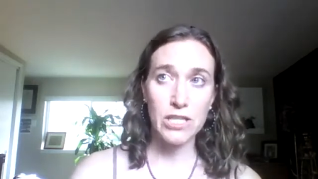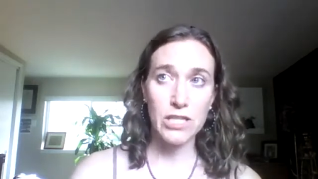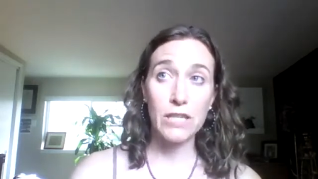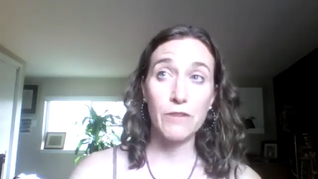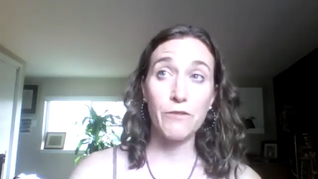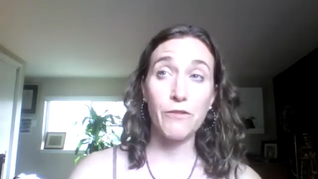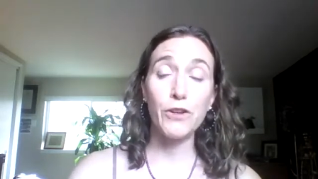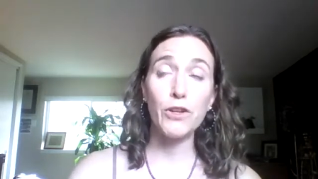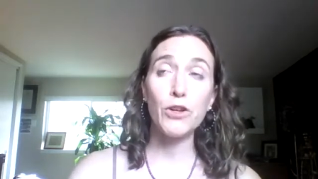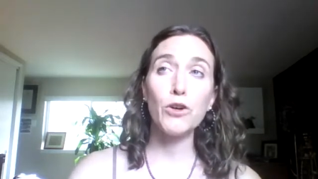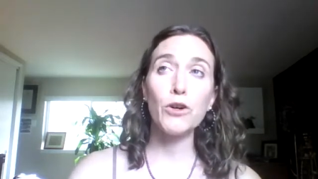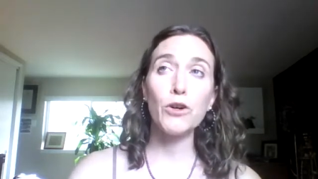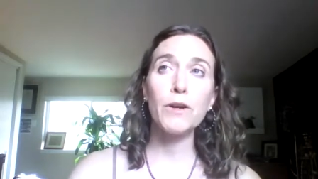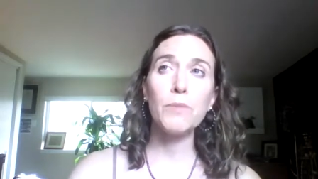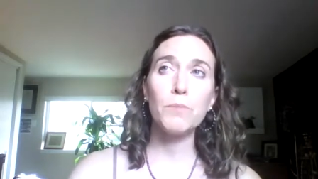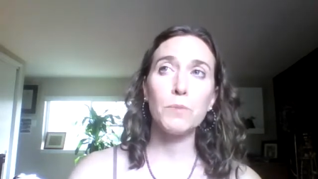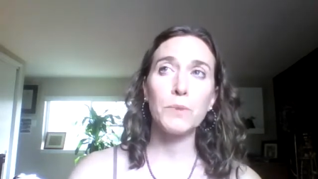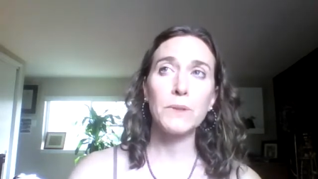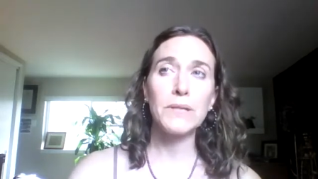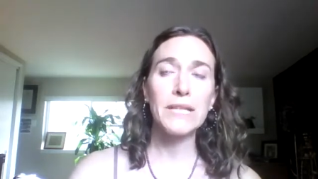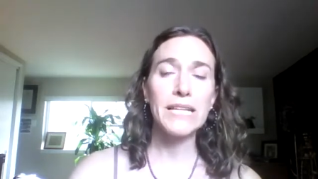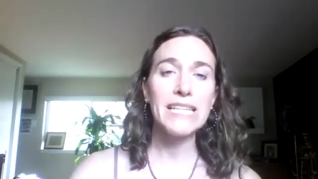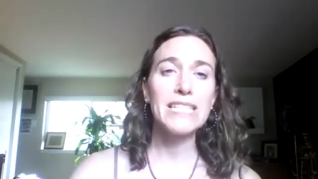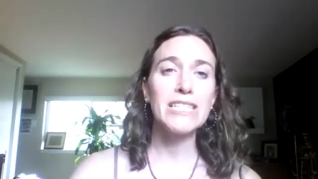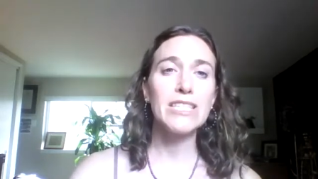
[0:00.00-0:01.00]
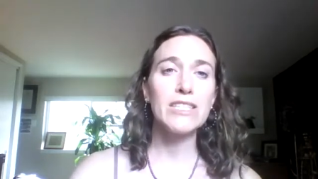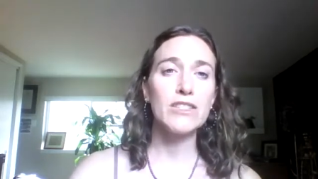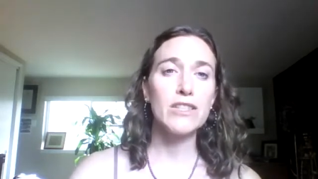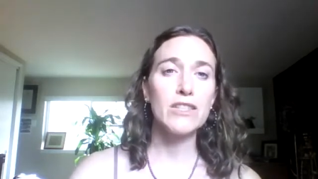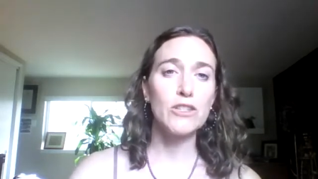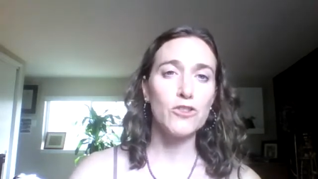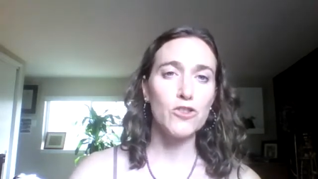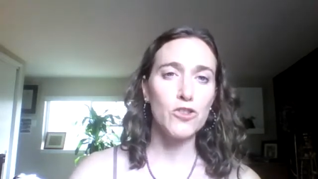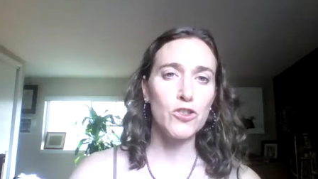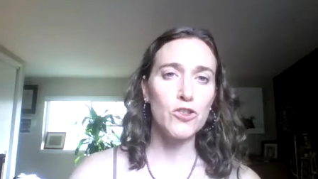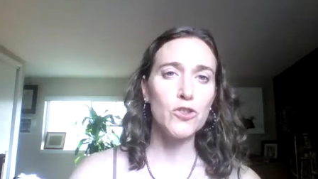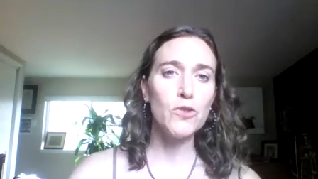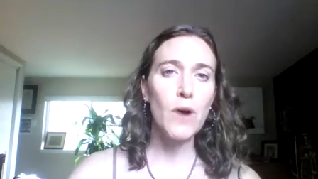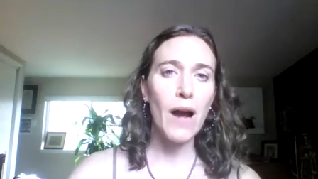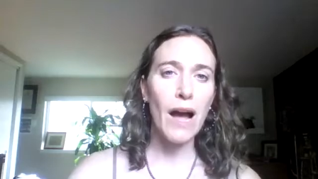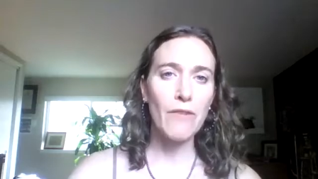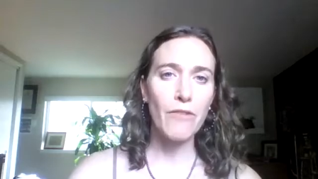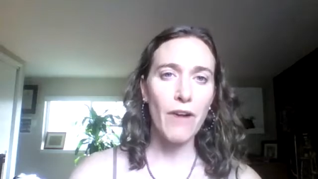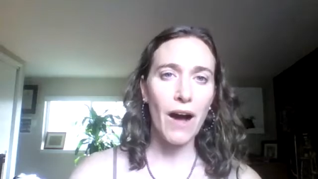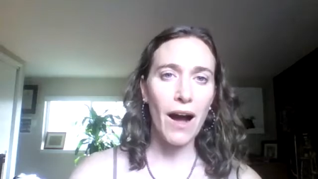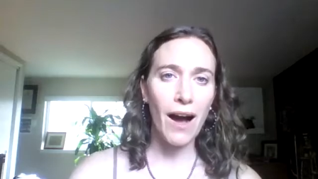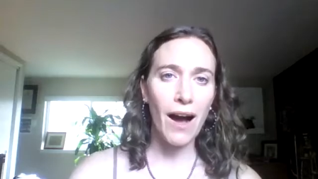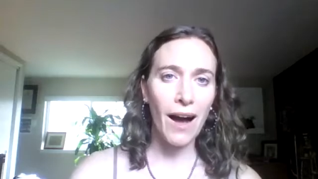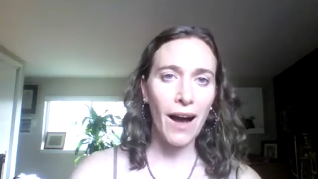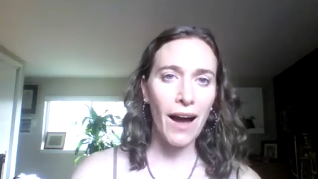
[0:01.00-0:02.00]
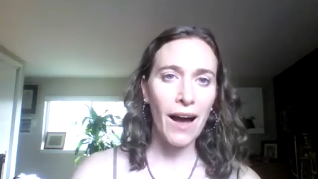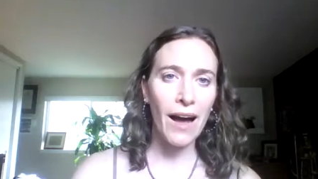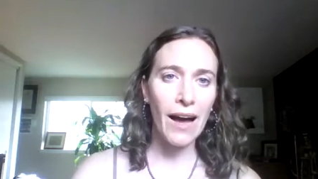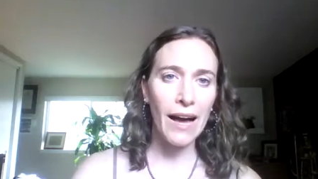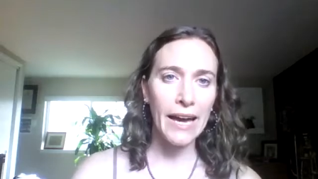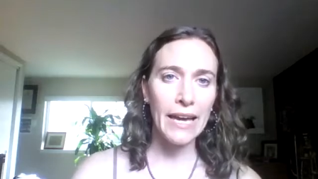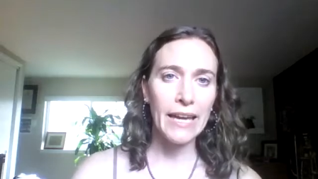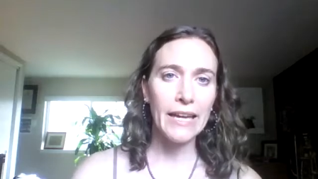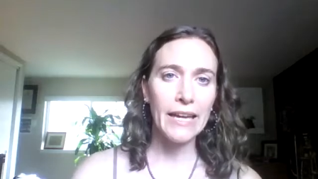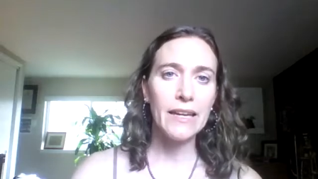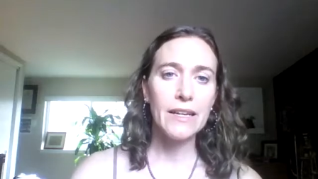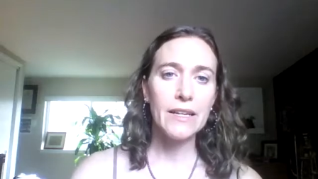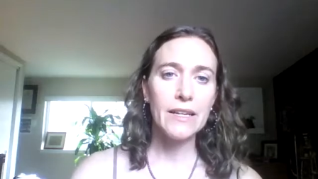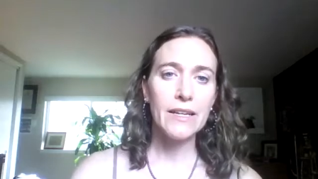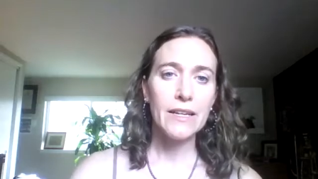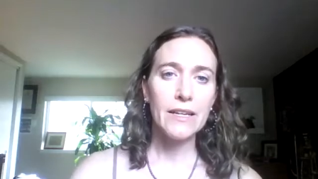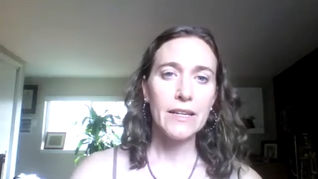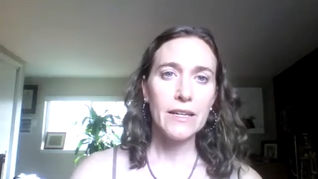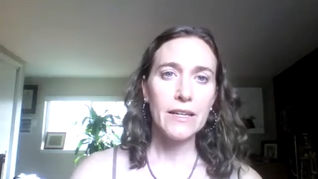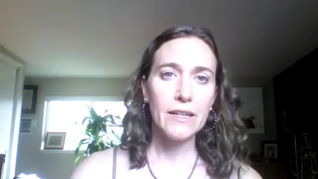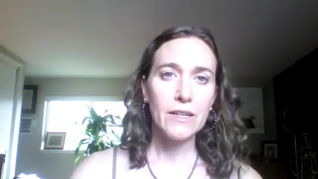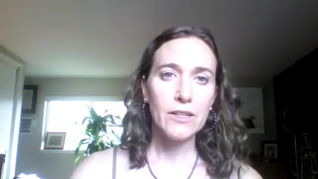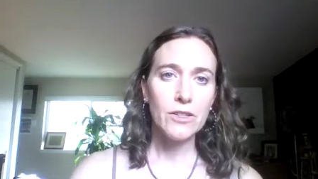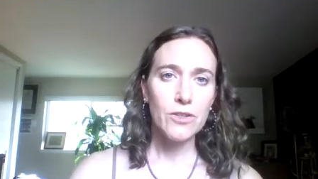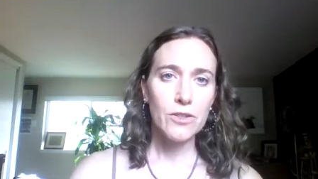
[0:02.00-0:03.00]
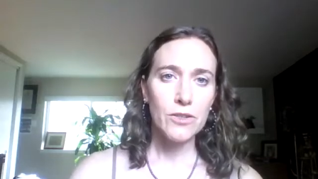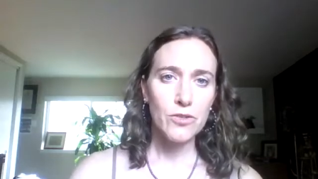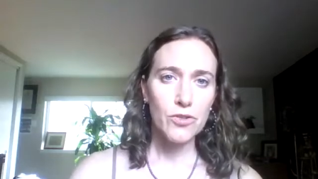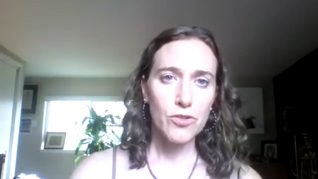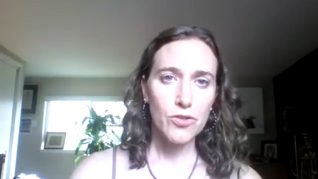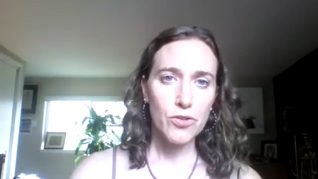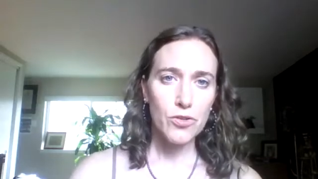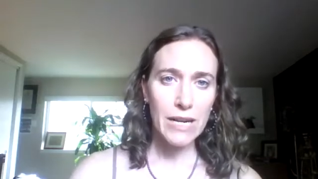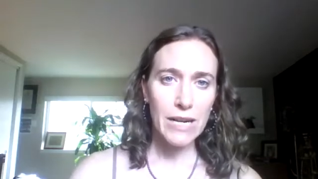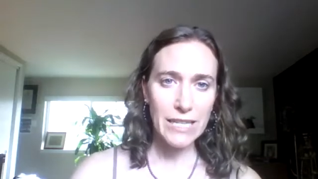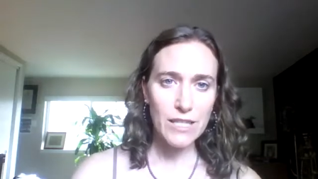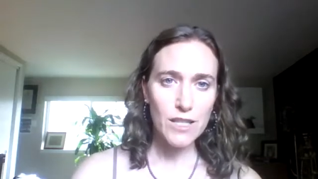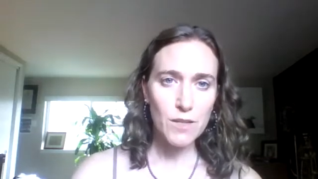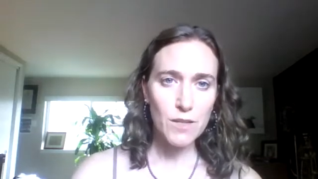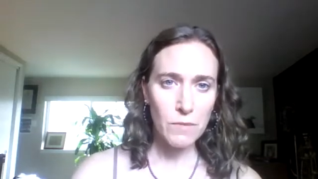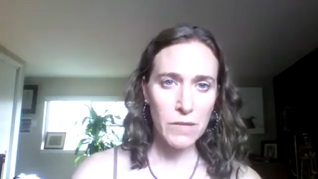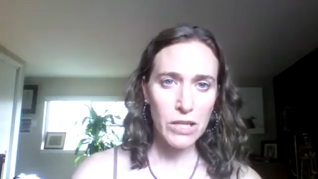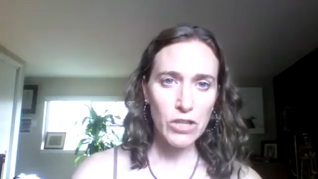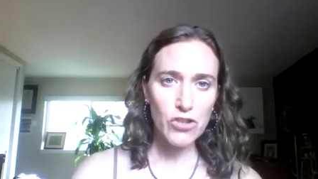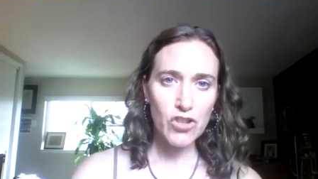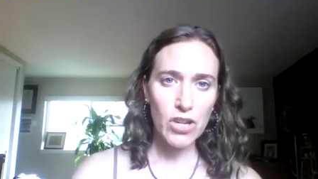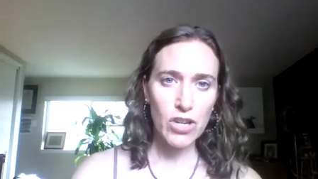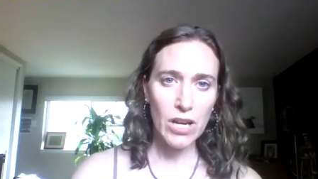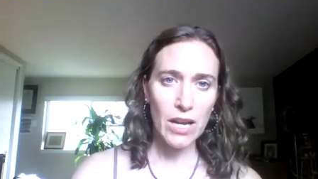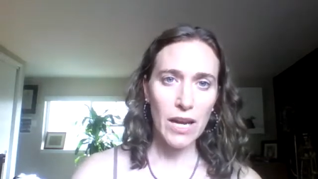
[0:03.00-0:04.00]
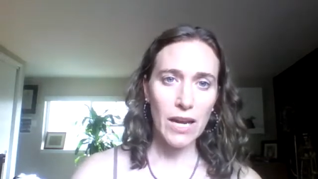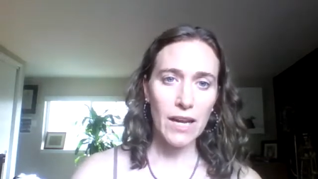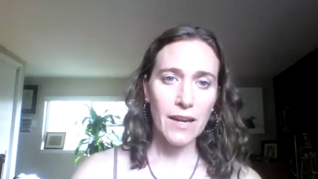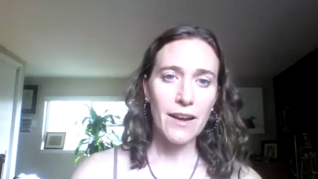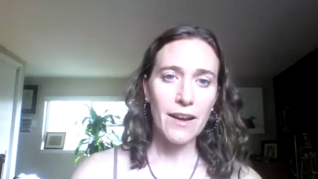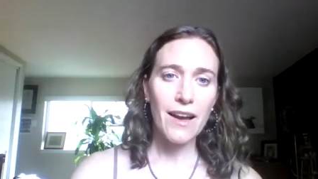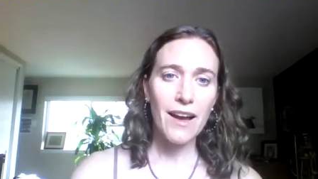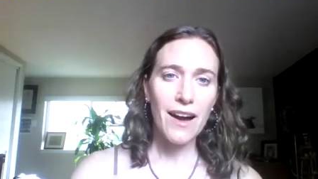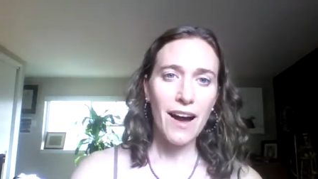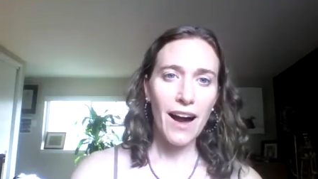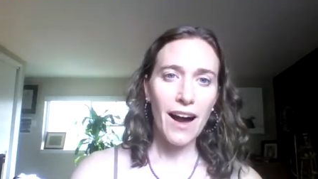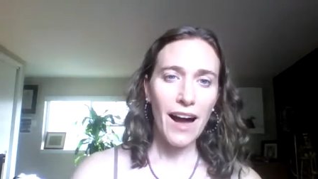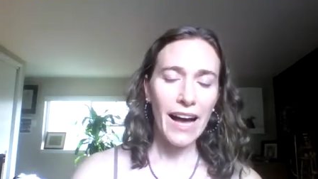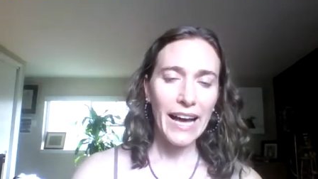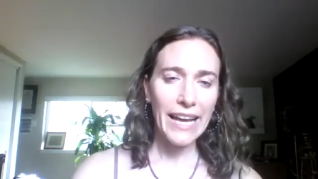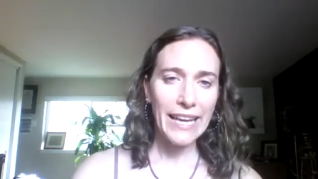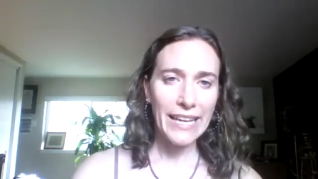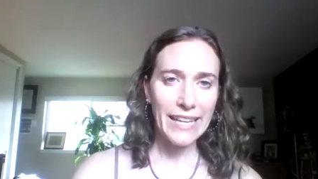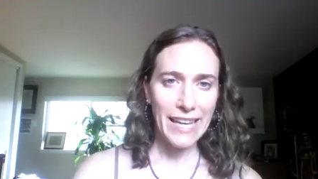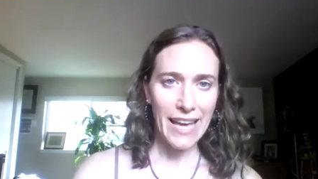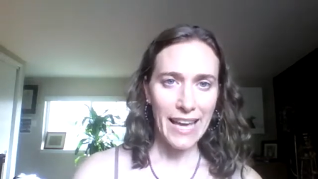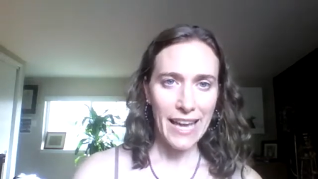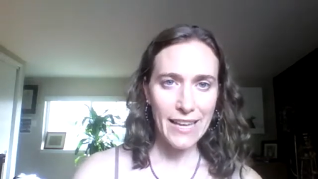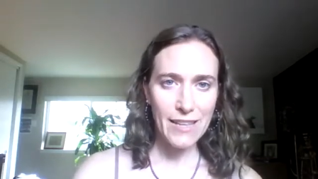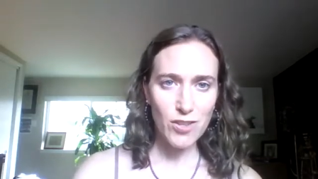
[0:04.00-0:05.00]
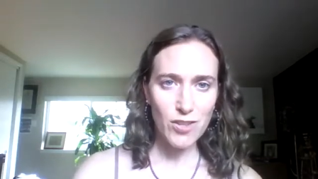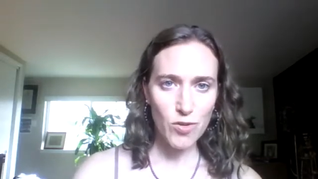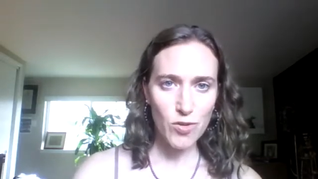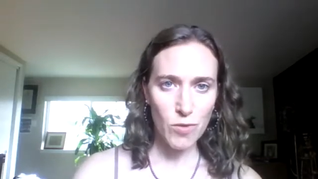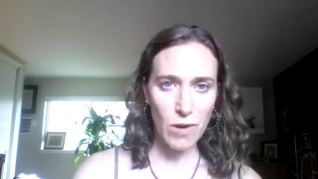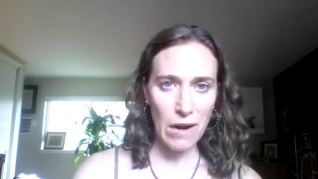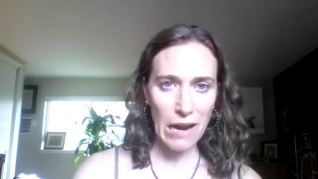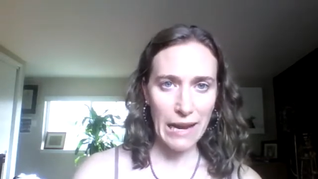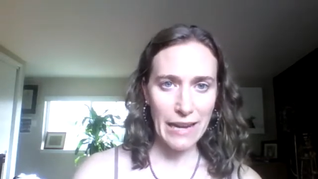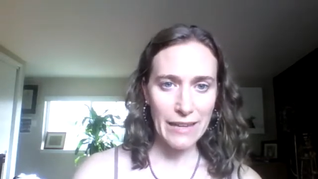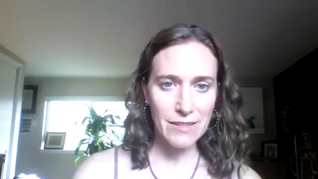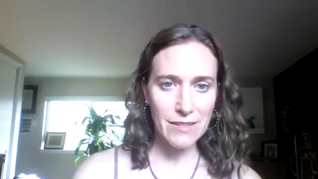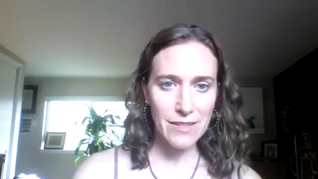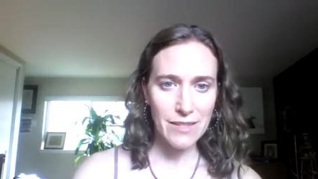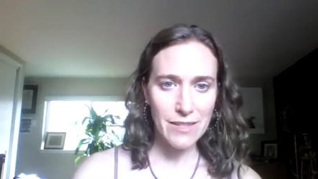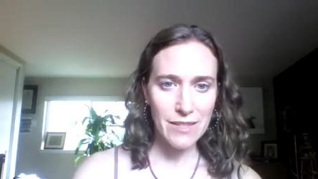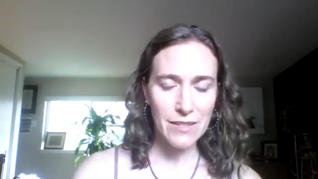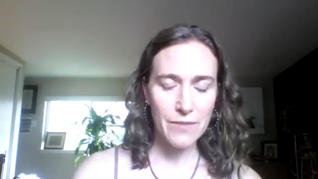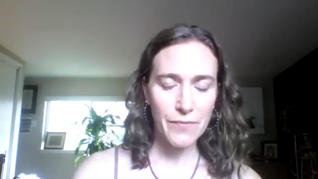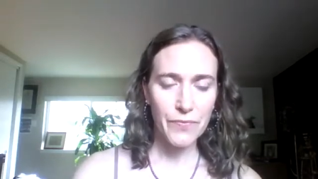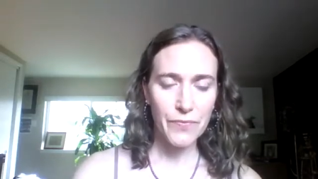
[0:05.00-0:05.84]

If you're in places that do have high transmission, high case rates,